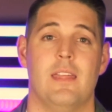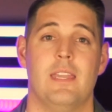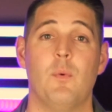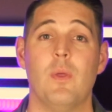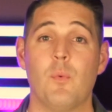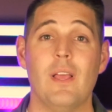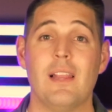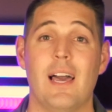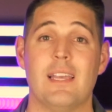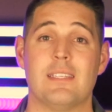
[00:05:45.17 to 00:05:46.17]
Now, we
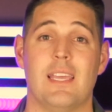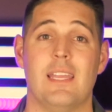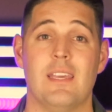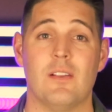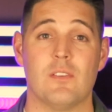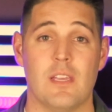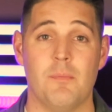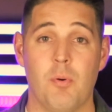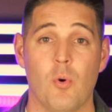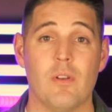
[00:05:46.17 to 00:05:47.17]
realize there's
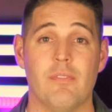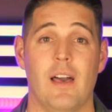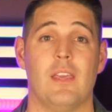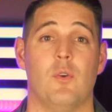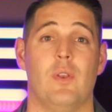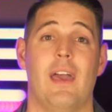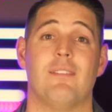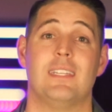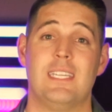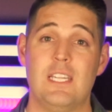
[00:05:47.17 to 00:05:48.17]
important value in
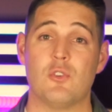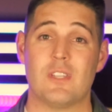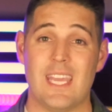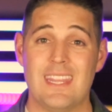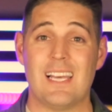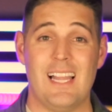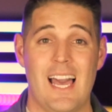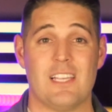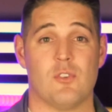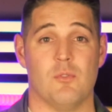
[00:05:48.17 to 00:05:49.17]
having teachers in the
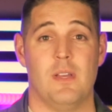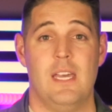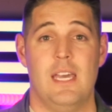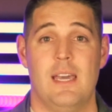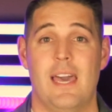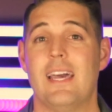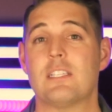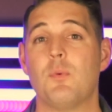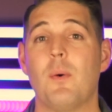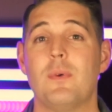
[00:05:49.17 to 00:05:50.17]
classroom, and
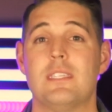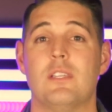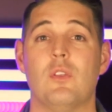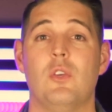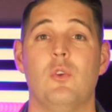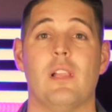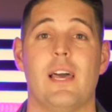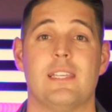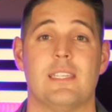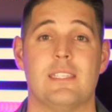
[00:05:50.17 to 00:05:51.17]
that's why we still
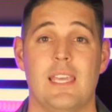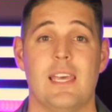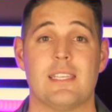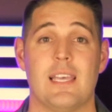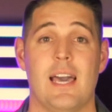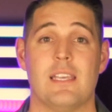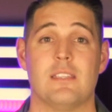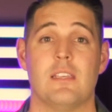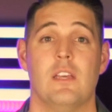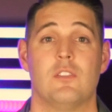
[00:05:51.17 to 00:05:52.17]
utilize the
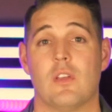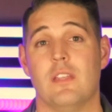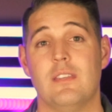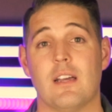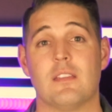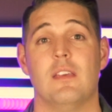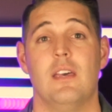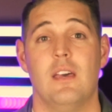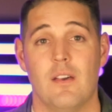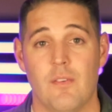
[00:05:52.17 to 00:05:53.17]
CSIs to conduct
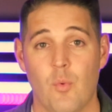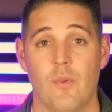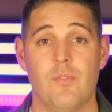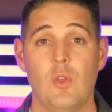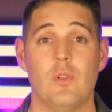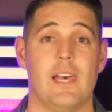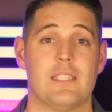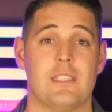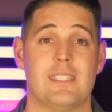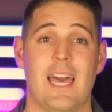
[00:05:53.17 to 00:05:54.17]
review
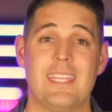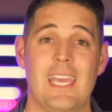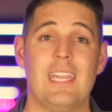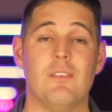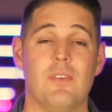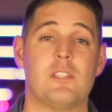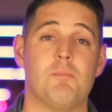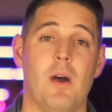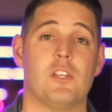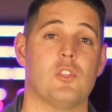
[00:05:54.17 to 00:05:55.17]
lessons at the end of each
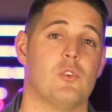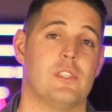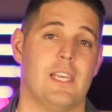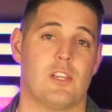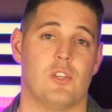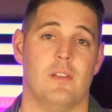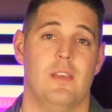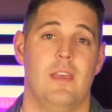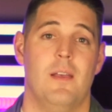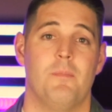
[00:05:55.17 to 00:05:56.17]
modular section,
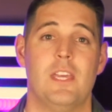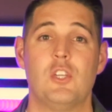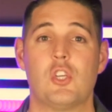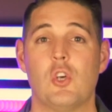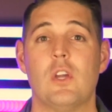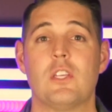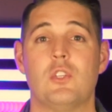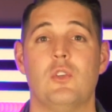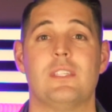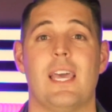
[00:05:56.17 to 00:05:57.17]
ensuring
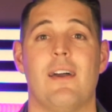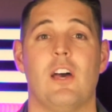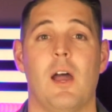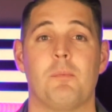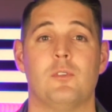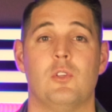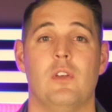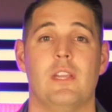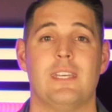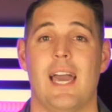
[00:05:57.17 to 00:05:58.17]
students have the
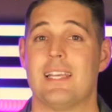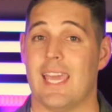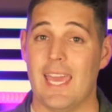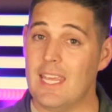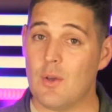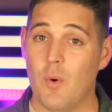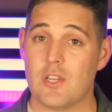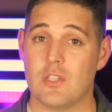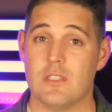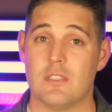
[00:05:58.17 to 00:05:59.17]
opportunity to ask any
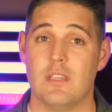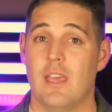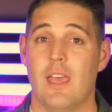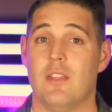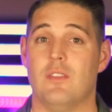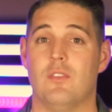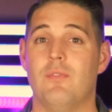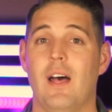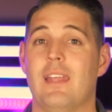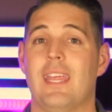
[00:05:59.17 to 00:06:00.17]
questions to
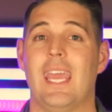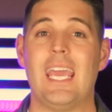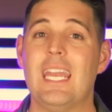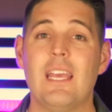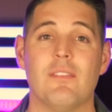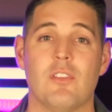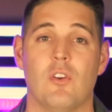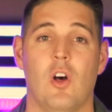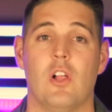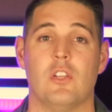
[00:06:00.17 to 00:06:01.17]
validate any of their
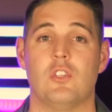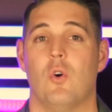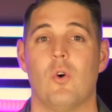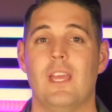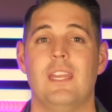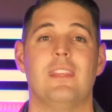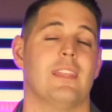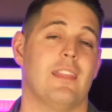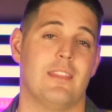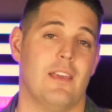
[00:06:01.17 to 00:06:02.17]
knowledge or
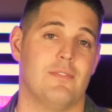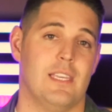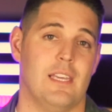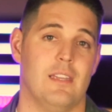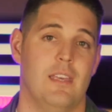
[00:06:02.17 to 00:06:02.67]
anything that they've seen.